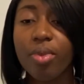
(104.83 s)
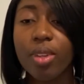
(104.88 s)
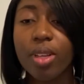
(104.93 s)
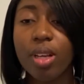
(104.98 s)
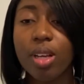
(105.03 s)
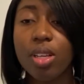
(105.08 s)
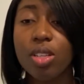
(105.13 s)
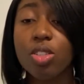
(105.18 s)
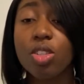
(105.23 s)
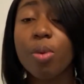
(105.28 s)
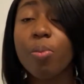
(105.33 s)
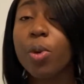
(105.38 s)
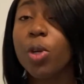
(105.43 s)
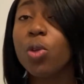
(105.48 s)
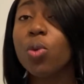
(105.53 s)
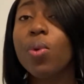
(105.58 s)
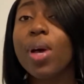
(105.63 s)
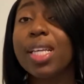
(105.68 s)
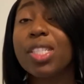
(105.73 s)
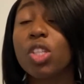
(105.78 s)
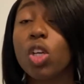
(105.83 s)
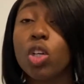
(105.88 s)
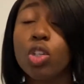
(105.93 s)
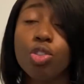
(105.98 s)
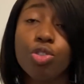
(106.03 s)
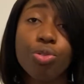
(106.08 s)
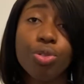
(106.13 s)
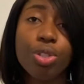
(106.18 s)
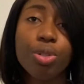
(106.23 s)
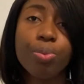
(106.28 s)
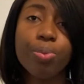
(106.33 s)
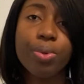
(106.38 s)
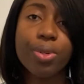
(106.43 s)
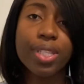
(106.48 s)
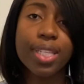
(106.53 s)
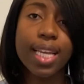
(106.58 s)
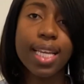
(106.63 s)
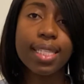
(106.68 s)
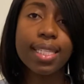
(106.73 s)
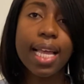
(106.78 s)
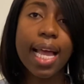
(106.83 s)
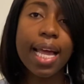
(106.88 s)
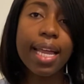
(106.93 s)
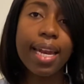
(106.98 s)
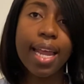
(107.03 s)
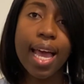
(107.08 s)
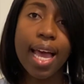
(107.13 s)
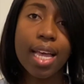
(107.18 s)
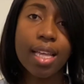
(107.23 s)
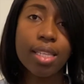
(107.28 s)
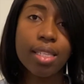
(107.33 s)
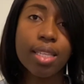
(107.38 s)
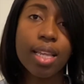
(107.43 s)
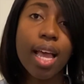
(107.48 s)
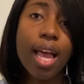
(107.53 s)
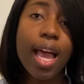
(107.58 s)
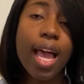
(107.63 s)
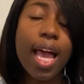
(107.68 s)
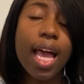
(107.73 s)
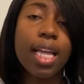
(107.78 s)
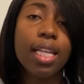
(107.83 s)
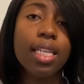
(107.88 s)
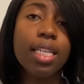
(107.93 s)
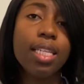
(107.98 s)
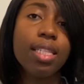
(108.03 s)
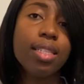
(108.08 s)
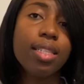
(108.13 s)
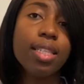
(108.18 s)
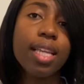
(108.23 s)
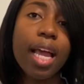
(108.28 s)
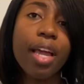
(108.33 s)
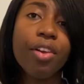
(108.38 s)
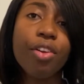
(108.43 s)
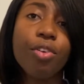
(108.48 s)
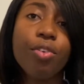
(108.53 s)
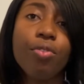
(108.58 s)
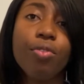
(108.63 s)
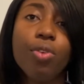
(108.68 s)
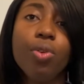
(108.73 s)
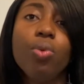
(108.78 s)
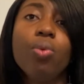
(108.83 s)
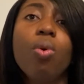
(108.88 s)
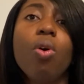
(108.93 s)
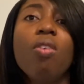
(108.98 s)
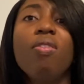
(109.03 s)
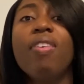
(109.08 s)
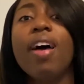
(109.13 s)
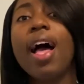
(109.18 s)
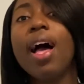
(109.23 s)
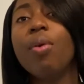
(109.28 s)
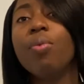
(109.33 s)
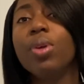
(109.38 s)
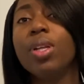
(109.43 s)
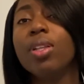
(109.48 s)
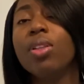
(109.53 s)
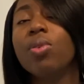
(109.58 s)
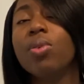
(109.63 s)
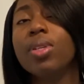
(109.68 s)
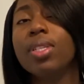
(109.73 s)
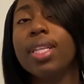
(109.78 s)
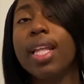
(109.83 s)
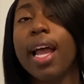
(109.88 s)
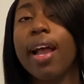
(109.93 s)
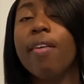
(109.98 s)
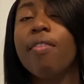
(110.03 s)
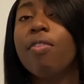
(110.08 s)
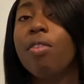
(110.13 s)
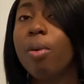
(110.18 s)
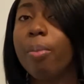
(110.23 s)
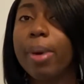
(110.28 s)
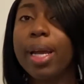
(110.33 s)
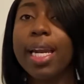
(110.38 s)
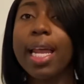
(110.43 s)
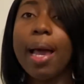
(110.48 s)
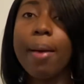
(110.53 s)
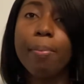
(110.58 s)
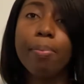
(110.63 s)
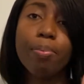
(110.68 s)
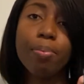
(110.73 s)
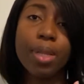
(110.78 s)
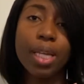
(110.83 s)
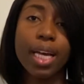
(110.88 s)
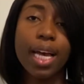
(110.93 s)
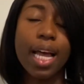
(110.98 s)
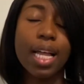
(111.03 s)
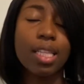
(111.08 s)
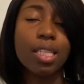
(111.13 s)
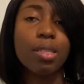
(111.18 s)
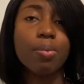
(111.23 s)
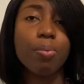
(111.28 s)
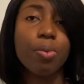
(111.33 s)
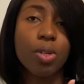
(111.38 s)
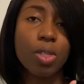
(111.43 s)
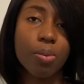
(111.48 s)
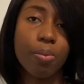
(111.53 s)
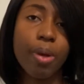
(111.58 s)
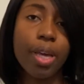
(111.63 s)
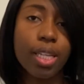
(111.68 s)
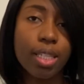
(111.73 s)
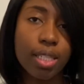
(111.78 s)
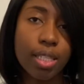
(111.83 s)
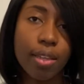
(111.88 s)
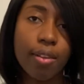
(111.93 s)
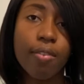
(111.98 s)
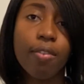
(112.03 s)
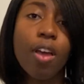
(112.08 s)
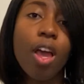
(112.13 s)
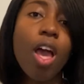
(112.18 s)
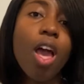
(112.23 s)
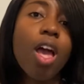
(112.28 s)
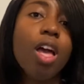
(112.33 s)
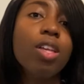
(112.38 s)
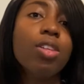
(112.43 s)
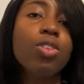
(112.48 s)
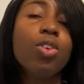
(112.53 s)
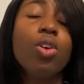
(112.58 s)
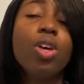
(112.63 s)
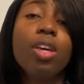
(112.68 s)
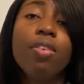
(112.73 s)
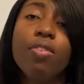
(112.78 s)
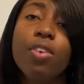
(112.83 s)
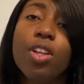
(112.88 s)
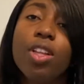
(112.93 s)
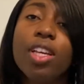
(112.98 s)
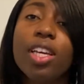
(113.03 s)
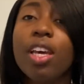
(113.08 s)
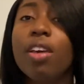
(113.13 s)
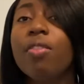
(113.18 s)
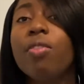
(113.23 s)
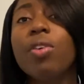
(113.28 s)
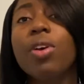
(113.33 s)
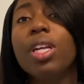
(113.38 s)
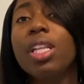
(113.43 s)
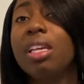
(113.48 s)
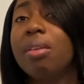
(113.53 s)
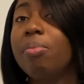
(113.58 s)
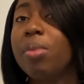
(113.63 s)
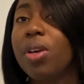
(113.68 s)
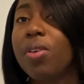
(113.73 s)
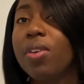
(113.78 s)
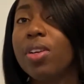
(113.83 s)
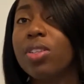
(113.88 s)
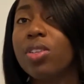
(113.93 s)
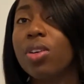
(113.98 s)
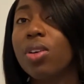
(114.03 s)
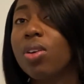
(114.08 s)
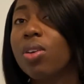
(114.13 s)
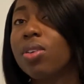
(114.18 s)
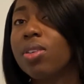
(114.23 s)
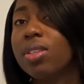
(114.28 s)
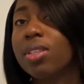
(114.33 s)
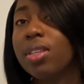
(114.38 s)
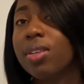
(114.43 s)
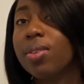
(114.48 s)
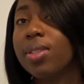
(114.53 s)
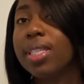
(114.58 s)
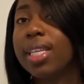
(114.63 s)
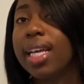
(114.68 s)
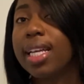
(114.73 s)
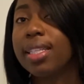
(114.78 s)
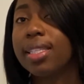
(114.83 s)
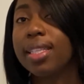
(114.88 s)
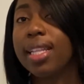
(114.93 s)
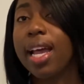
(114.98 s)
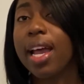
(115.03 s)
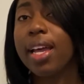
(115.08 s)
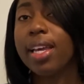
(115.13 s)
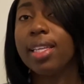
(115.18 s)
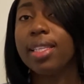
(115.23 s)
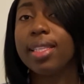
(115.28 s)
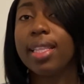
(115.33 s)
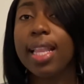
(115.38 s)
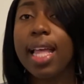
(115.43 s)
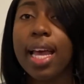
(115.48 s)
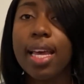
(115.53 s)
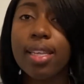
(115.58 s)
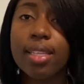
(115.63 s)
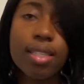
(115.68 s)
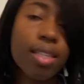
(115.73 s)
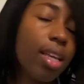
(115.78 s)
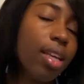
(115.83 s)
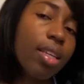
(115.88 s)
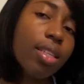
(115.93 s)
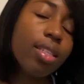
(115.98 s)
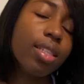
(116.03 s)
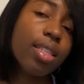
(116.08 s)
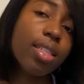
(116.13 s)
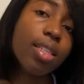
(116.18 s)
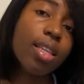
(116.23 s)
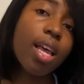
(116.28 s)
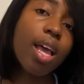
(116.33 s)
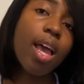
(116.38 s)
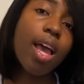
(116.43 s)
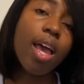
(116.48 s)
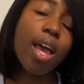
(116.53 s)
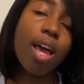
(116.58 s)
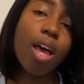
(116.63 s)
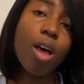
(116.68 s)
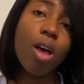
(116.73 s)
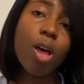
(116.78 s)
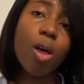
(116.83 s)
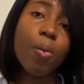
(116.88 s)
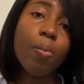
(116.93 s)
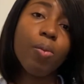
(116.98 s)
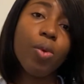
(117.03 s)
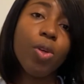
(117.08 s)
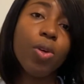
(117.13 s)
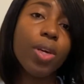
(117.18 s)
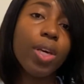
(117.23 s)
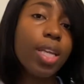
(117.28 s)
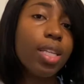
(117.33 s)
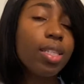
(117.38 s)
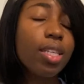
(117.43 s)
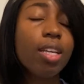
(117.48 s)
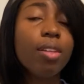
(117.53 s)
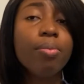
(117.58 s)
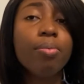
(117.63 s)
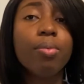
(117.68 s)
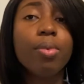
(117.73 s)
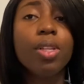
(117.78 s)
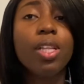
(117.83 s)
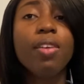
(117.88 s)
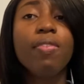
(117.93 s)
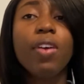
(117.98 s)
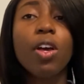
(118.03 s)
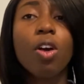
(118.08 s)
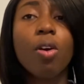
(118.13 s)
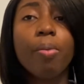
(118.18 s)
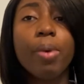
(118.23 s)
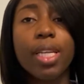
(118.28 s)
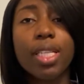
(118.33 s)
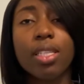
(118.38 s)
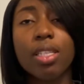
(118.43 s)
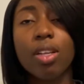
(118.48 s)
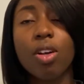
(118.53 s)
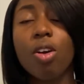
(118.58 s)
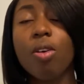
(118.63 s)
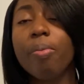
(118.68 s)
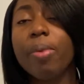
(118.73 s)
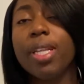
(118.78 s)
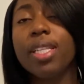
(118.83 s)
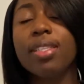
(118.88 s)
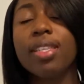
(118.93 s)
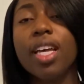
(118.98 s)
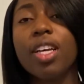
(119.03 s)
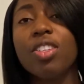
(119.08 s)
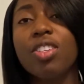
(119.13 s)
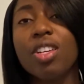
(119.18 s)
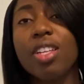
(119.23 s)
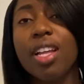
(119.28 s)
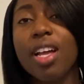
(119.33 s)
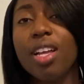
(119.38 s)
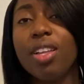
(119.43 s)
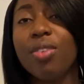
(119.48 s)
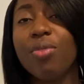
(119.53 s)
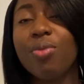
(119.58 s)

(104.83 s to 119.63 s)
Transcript: someone who has gone through the process and has an insider view of how it looks like from an applicant's perspective. So if you're looking for an immigration consultant that is licensed, you can leave a comment in the comment section. I'd